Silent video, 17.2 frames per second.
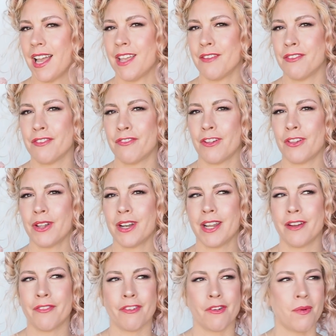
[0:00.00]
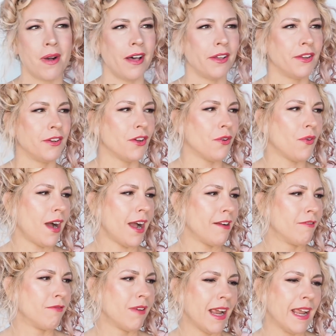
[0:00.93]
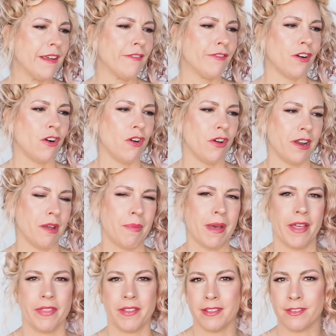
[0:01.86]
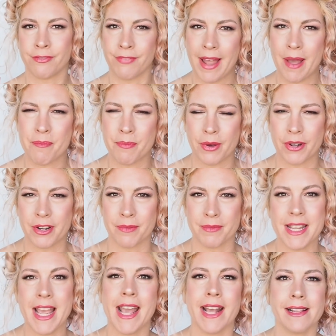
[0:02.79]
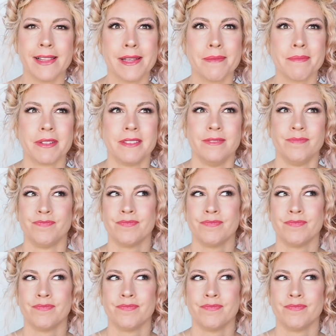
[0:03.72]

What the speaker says: If you followed here for a while, you know I rave on about this flat-bottomed hair clip,